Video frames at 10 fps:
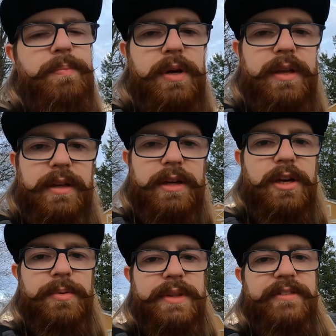probably gonna
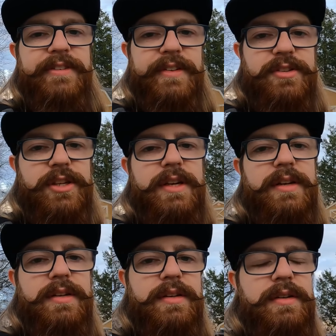go with the 5th
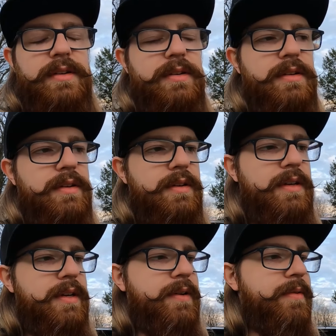gen
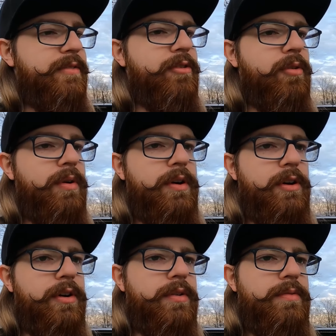
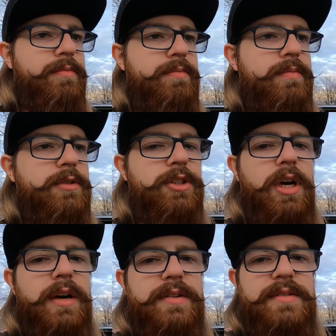4Runner
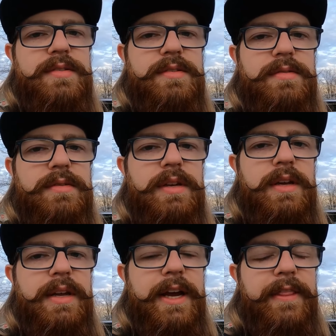shocks
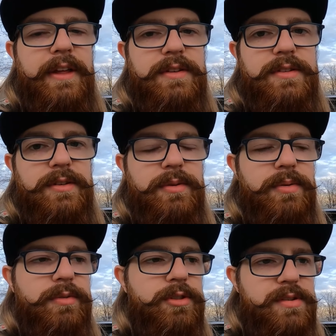and then
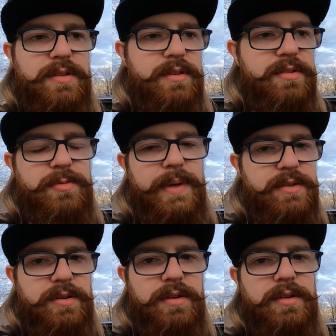do just a
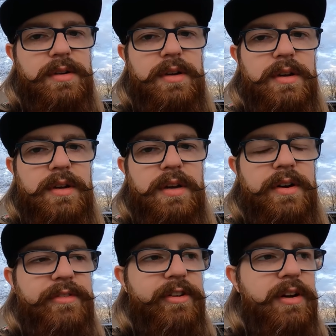spacer
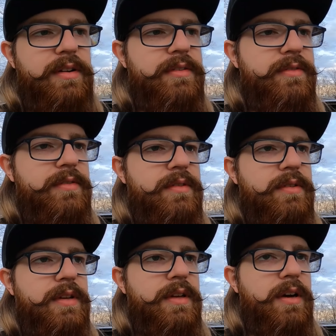up front,
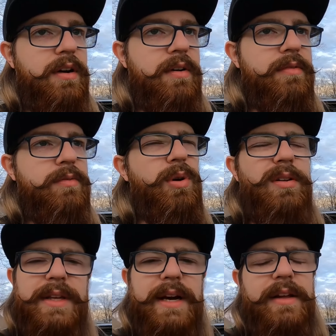
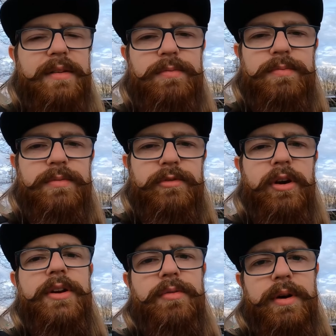well, kind of
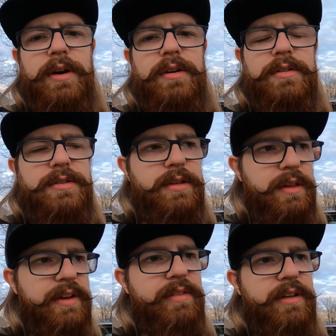front and rear to
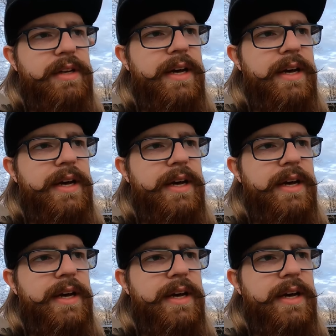level